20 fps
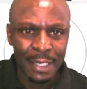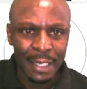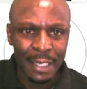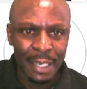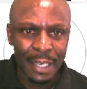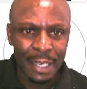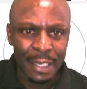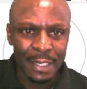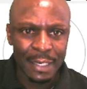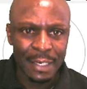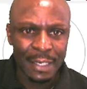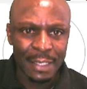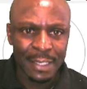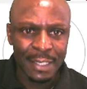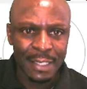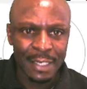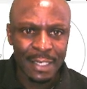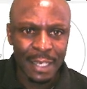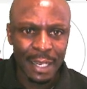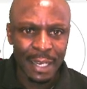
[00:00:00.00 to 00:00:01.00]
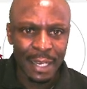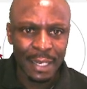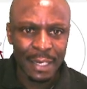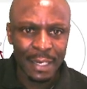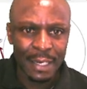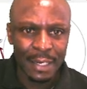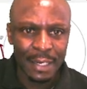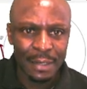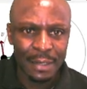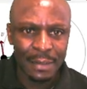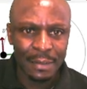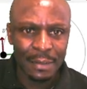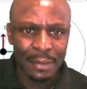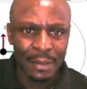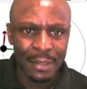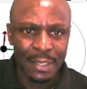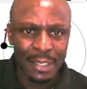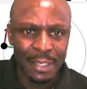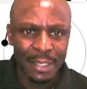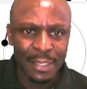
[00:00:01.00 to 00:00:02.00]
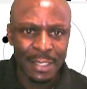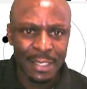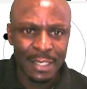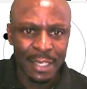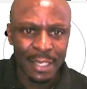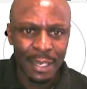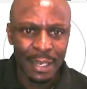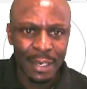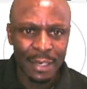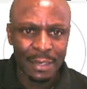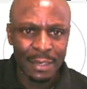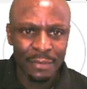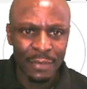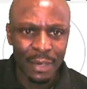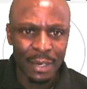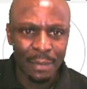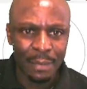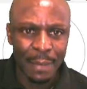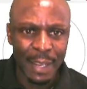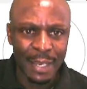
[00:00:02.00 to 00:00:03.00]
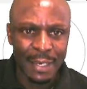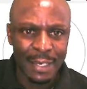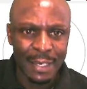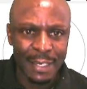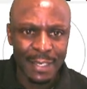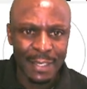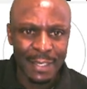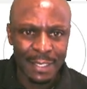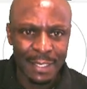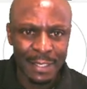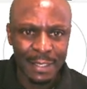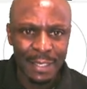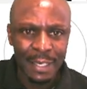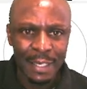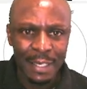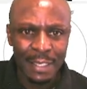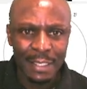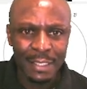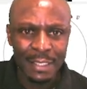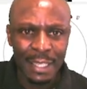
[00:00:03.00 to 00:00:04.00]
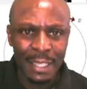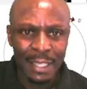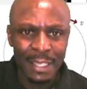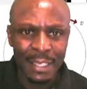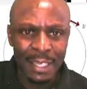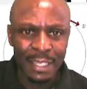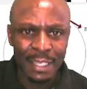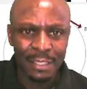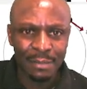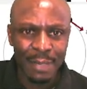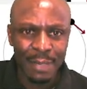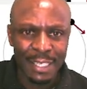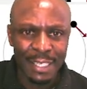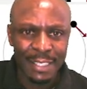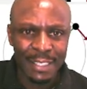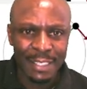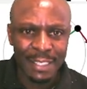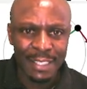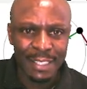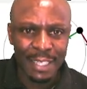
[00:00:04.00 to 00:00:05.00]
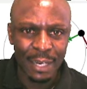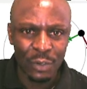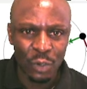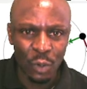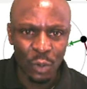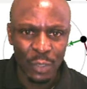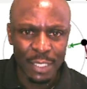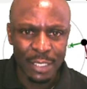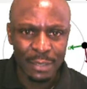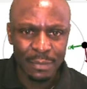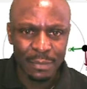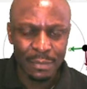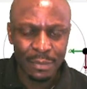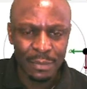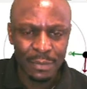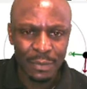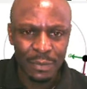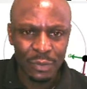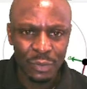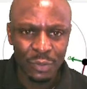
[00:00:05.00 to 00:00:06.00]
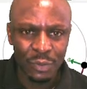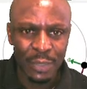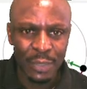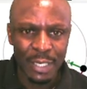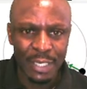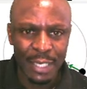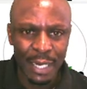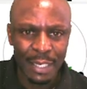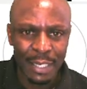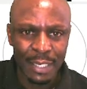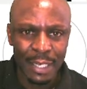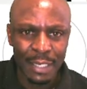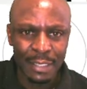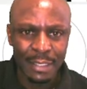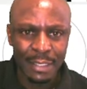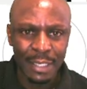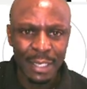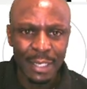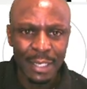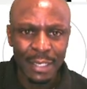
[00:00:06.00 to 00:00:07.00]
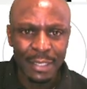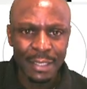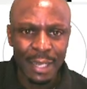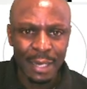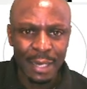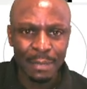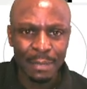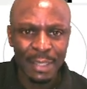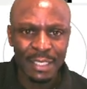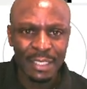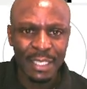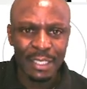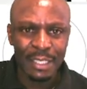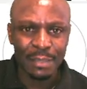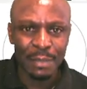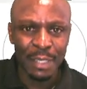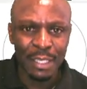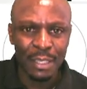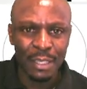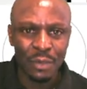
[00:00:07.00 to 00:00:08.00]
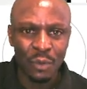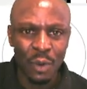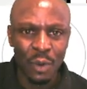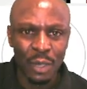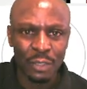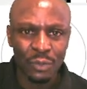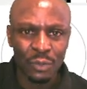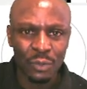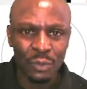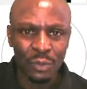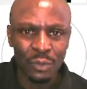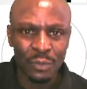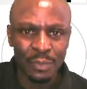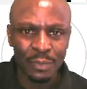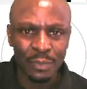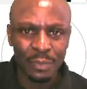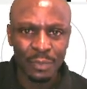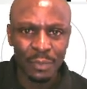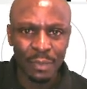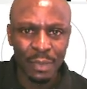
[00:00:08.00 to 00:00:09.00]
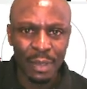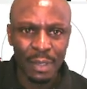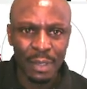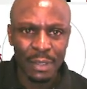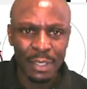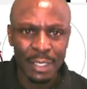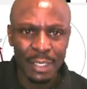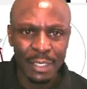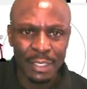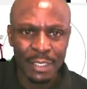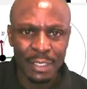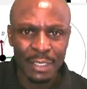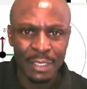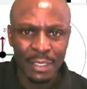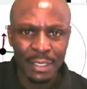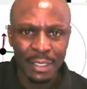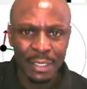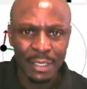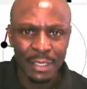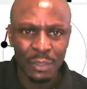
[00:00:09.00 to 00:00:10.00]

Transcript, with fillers: a d theta d theta divided by dt is nothing else but is theta dot so in that case that must just be equals to this this